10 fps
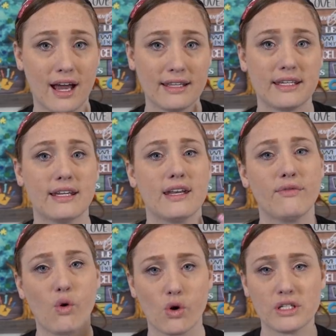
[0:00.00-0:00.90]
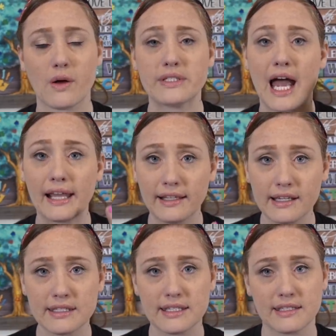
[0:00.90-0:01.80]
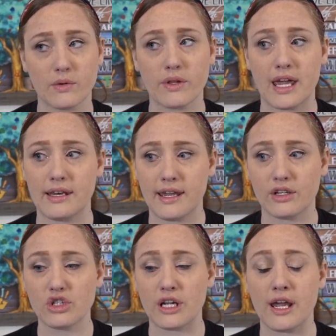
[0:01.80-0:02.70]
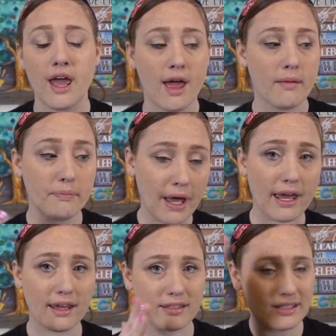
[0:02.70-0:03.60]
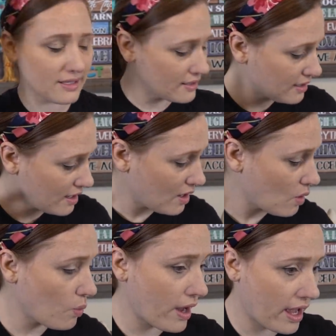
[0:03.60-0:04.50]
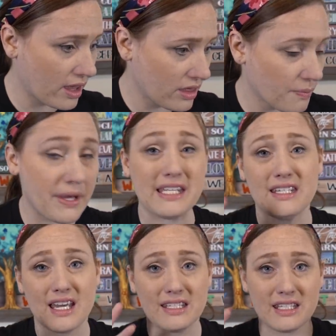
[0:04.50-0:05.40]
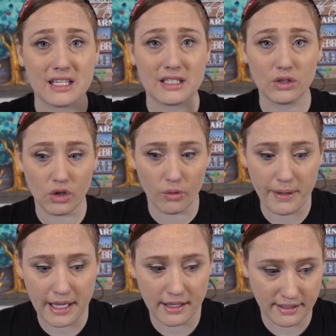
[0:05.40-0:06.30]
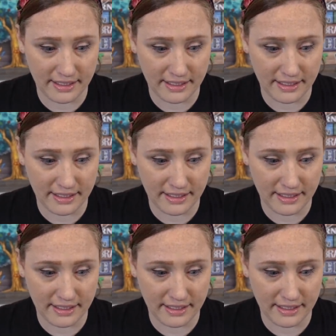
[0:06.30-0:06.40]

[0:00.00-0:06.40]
I did, and of course I was highly consistent with ADHD, but with PTSD, it's a little bit